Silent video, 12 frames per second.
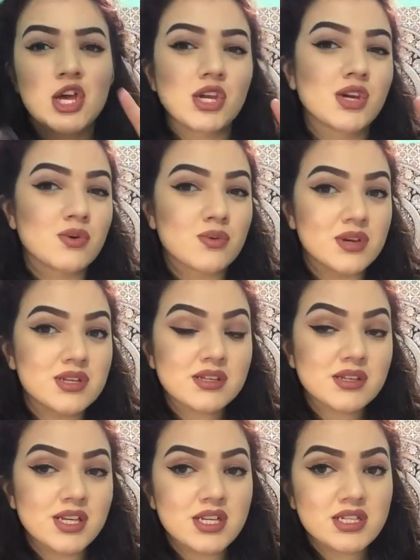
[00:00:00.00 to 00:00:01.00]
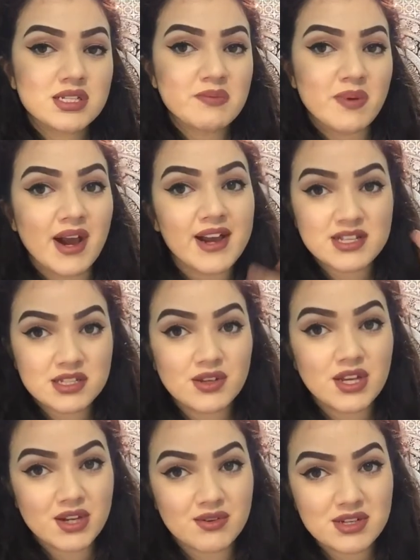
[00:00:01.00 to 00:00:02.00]
creaseless, but I still
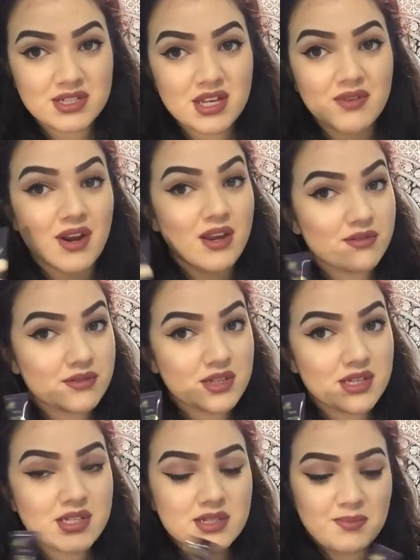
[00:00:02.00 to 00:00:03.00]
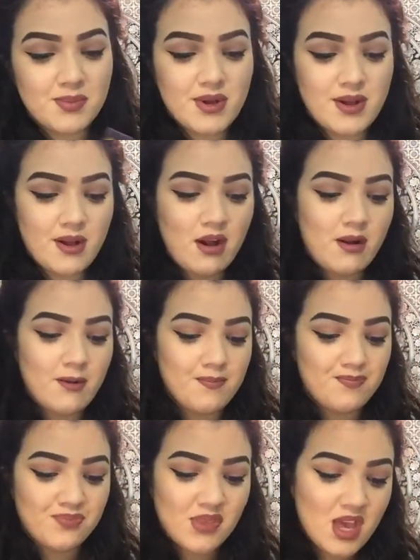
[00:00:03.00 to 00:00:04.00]
get creasing when I use this. But
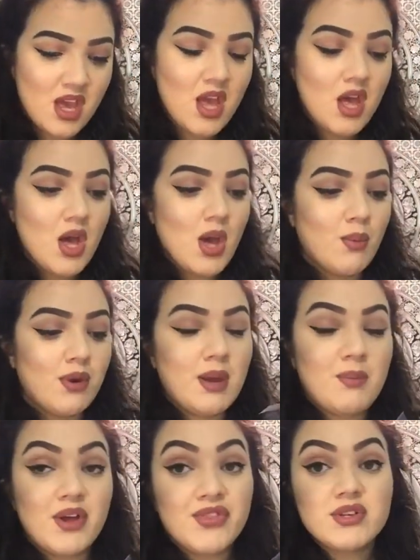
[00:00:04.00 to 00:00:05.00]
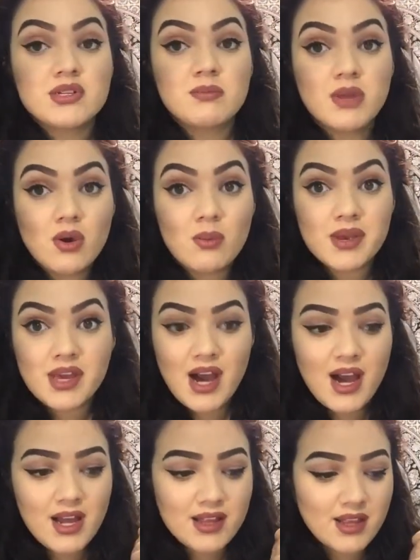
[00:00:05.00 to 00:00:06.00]
when I bought this, I'm like, oh my
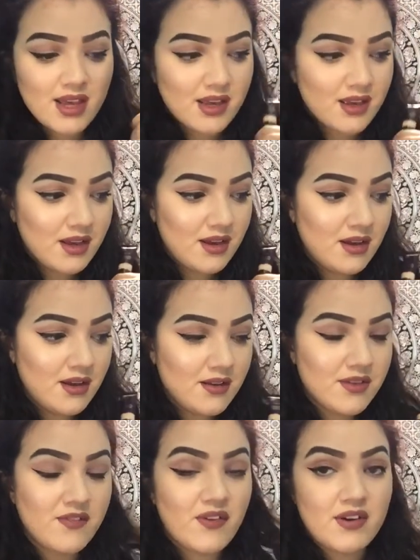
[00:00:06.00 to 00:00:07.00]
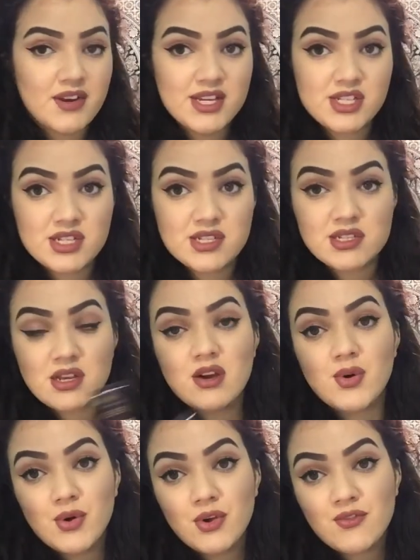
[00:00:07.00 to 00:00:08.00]
god, like the foundation's
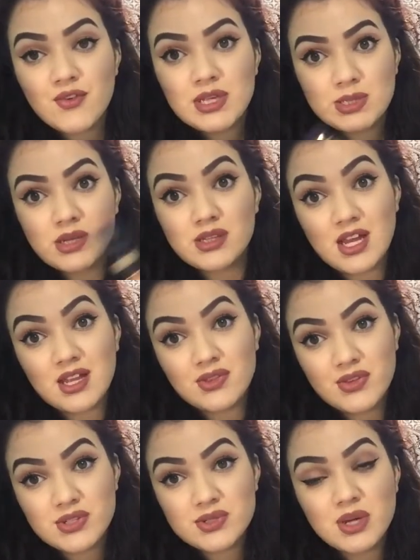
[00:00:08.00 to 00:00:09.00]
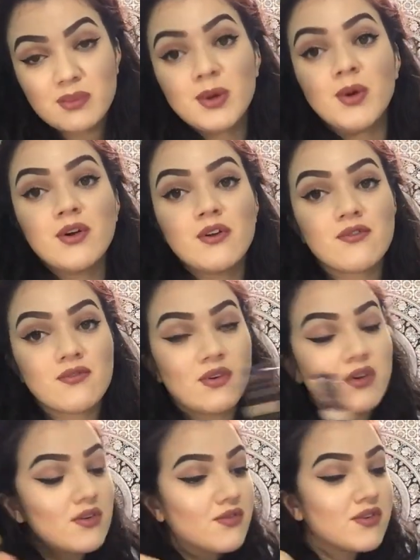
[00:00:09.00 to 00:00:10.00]
oil-free, so I thought this is gonna be
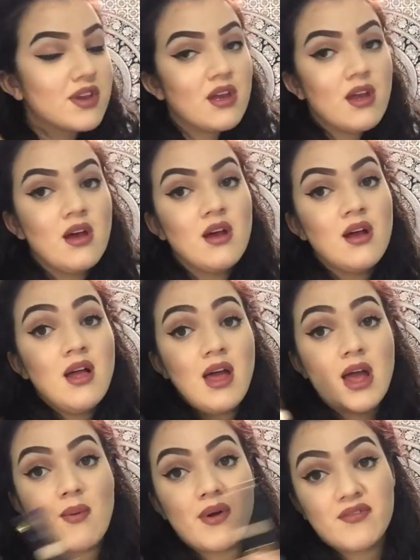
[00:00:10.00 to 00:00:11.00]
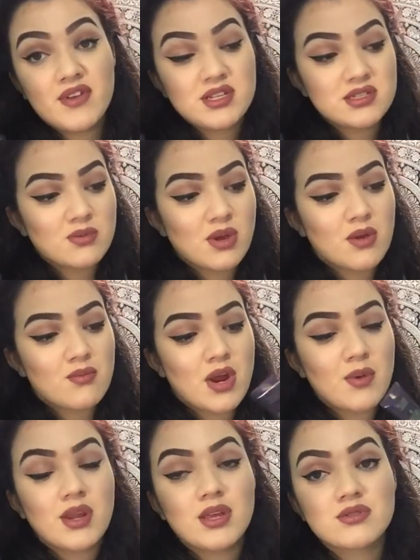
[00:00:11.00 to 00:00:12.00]
oil-free. And my face, like right
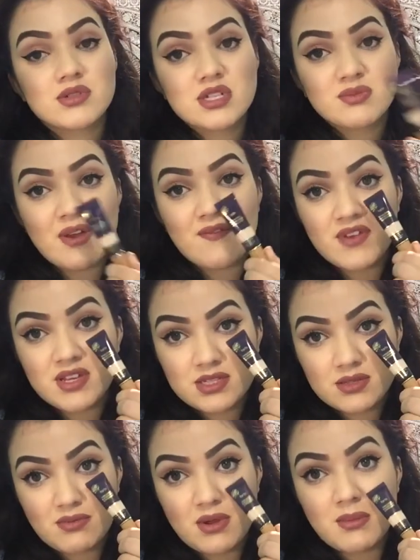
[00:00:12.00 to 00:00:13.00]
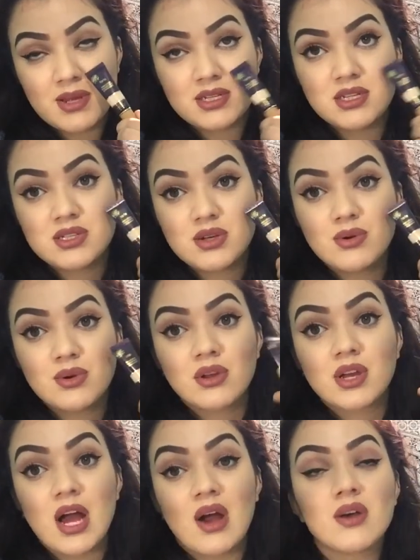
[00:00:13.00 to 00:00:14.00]
when I used this, my face and my T-zone
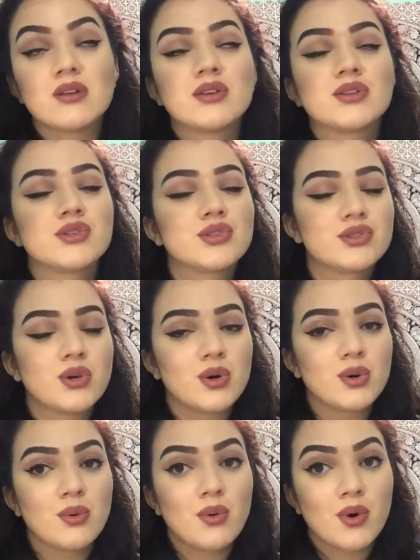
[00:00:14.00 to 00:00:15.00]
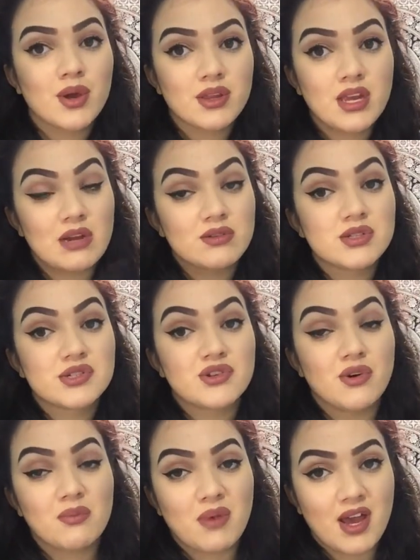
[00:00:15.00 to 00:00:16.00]
got so oily and I was
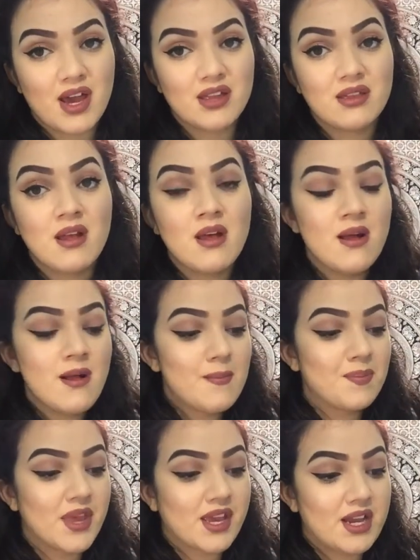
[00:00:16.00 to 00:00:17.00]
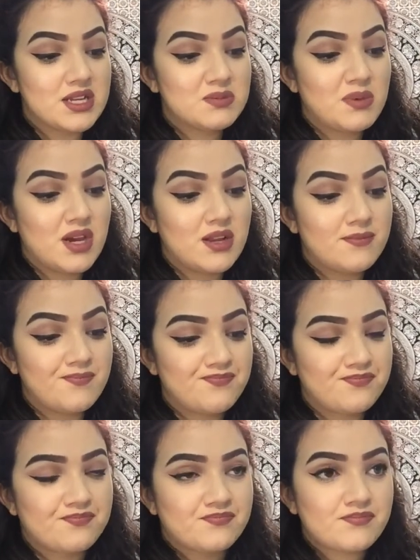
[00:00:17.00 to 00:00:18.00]
so mad. Like I spent,
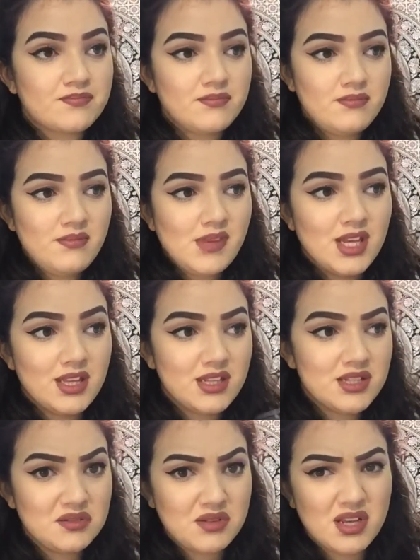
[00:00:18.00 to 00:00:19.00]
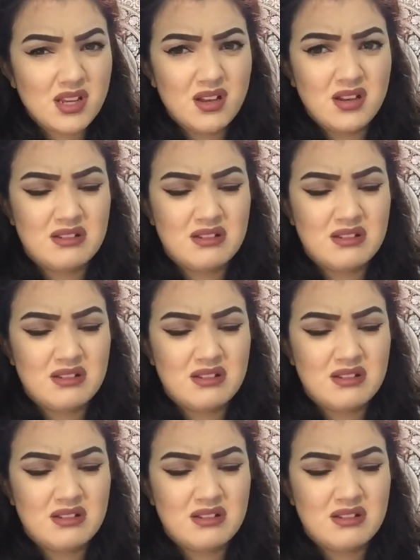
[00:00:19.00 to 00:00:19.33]
I think this was like